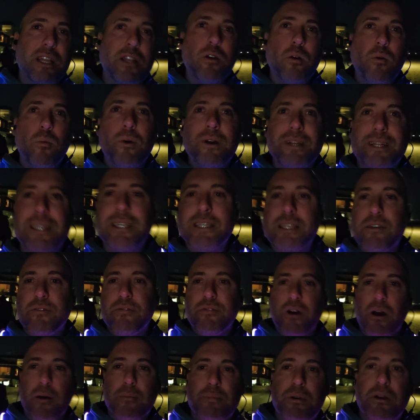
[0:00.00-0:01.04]
They don't want to
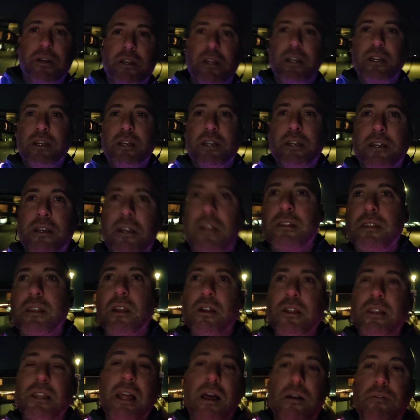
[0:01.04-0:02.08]
give up
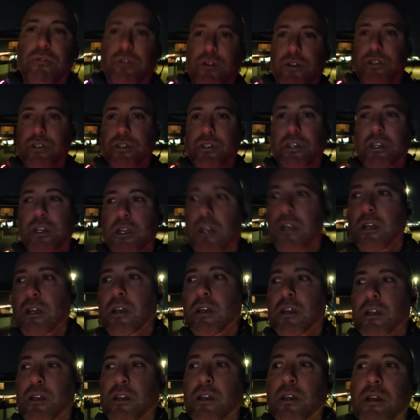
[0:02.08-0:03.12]
their leverage.
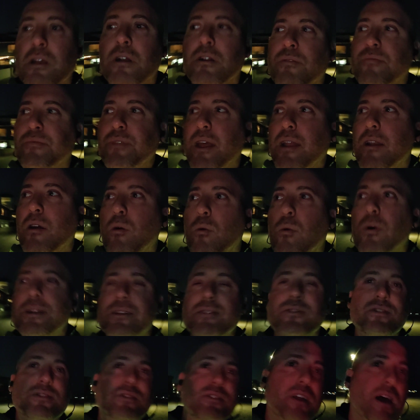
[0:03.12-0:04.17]
Uh, they don't
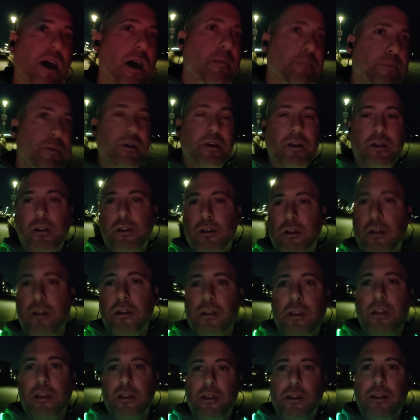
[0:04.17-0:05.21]
want to stop
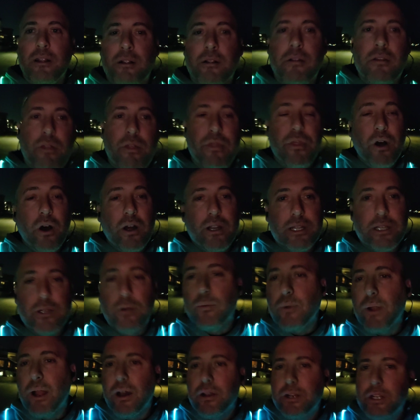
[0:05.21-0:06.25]

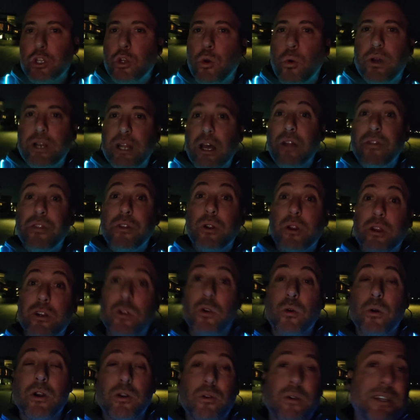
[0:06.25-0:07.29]
thoughting around and going out there
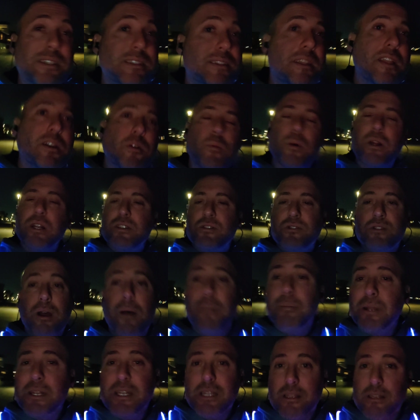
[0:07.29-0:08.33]
and going crazy. They don't want to
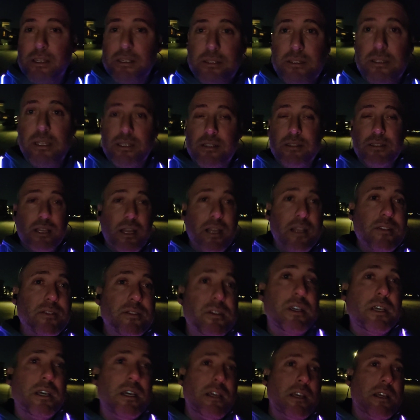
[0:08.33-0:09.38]
stop any of these things,
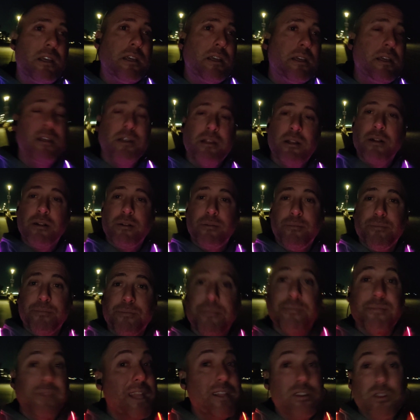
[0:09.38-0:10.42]
guys.
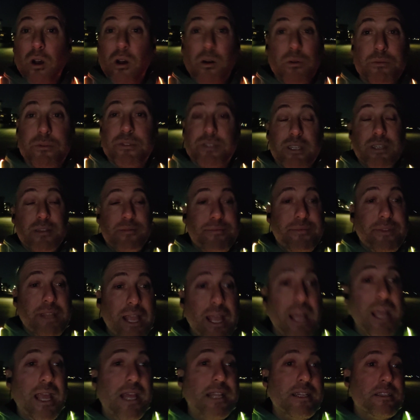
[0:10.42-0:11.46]
They don't.
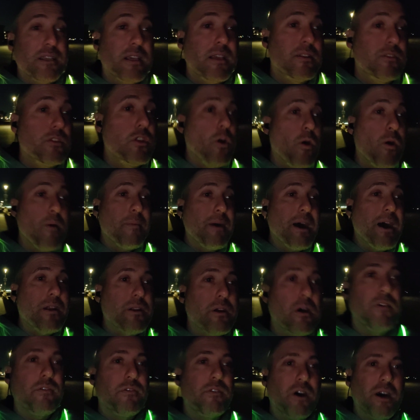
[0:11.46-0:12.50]
And no
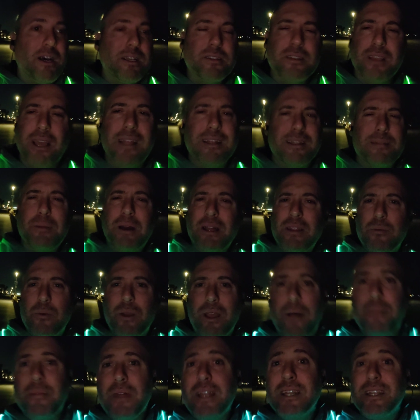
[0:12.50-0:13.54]
amount of us, and by the
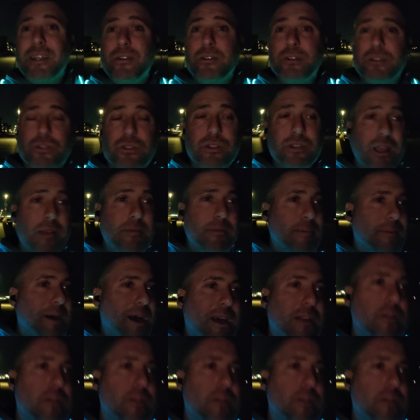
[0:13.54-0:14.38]
way, I'm not here to shame them.